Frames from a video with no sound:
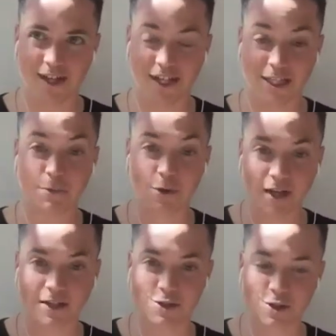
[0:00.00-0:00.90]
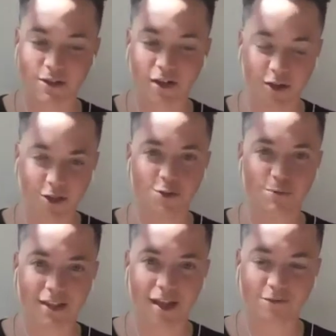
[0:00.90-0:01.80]
experientially on a
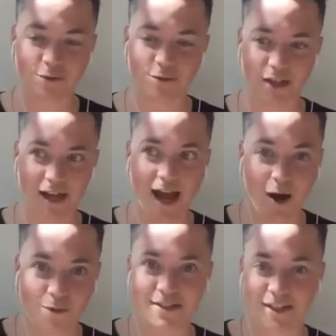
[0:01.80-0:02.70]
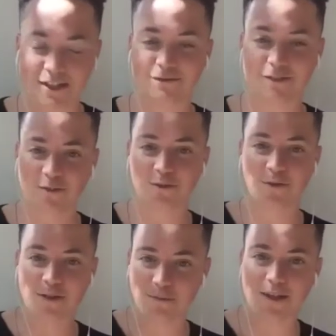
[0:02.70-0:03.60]
human level like how it's going to feel
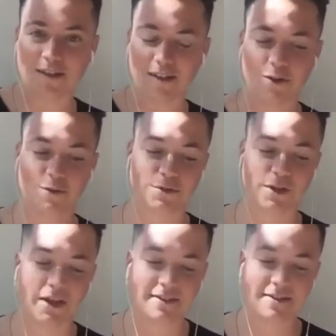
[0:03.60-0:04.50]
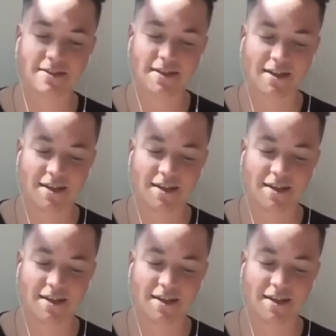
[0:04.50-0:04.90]
to be in the other place.